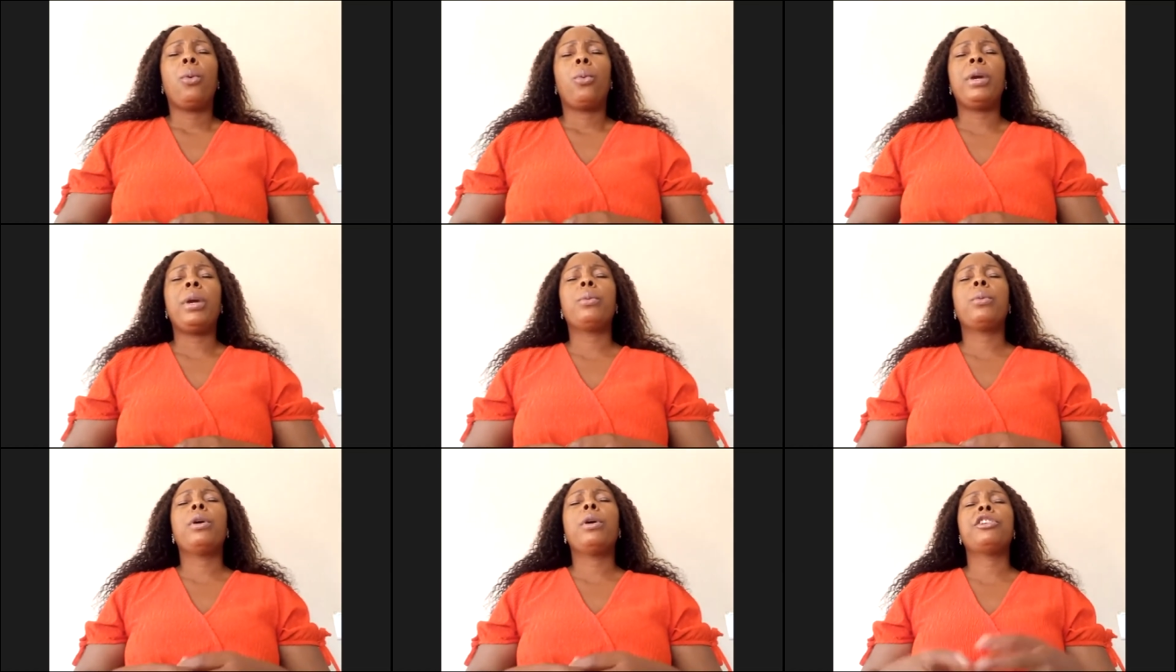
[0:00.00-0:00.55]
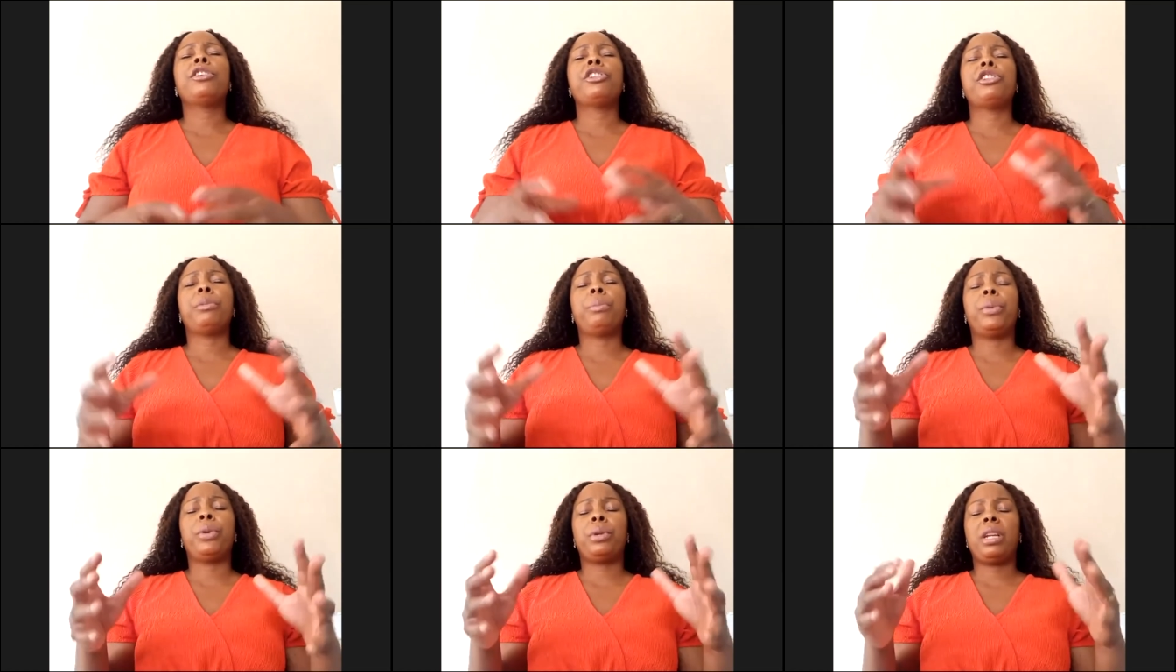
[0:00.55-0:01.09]
We
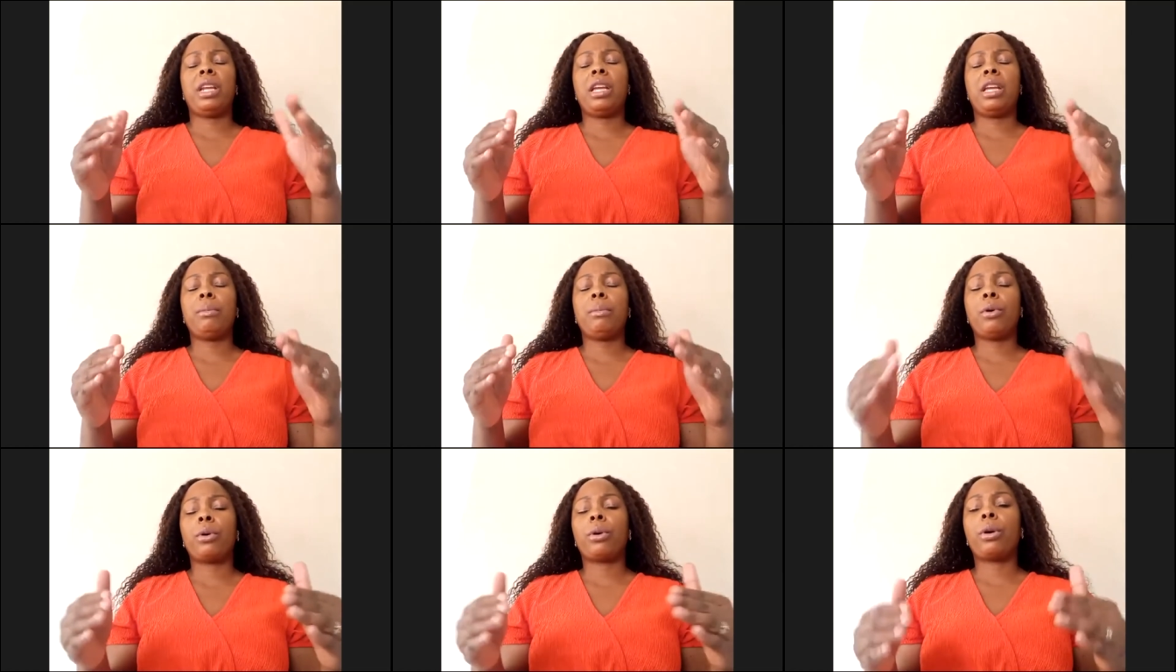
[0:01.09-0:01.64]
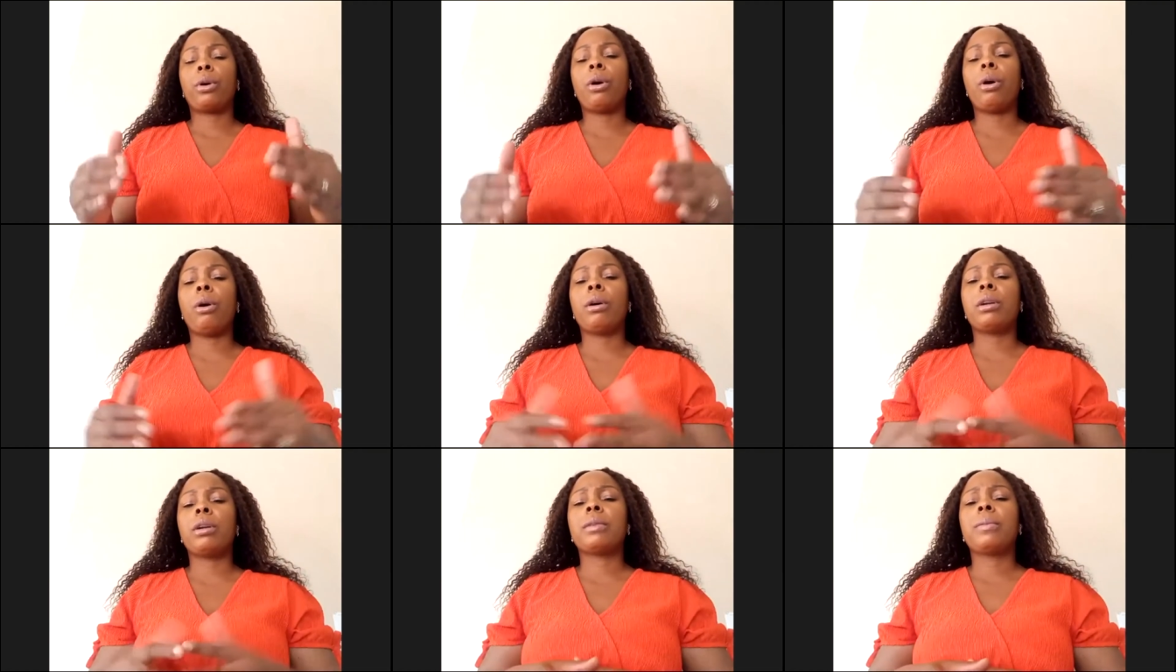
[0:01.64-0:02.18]
worship your name, O
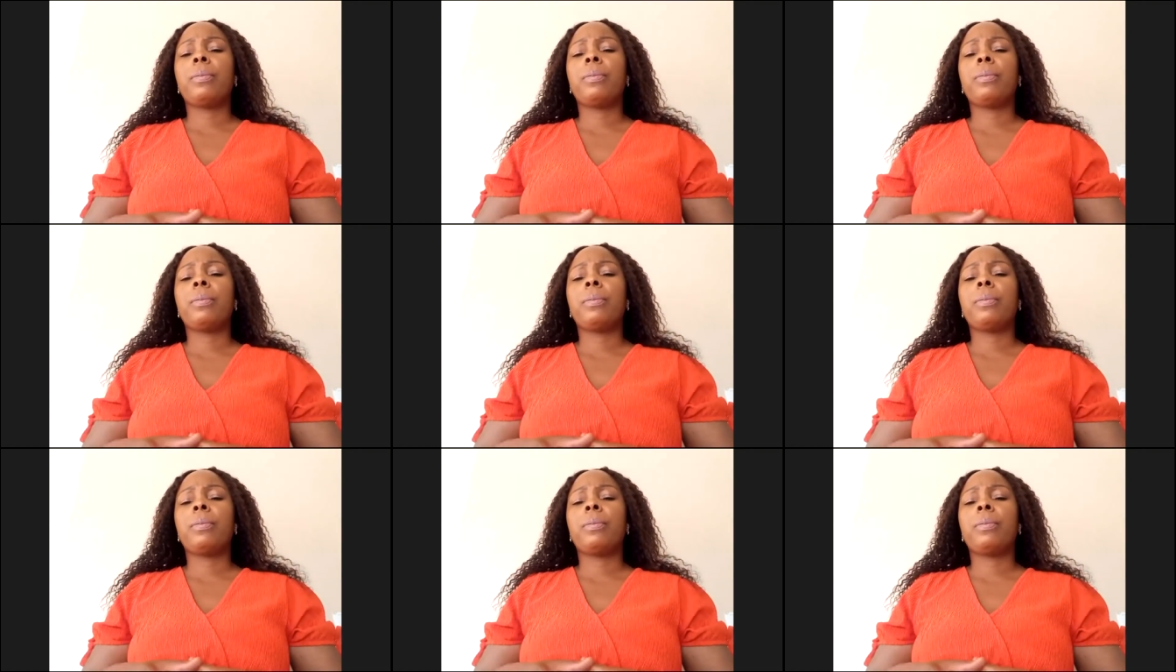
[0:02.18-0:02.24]
God.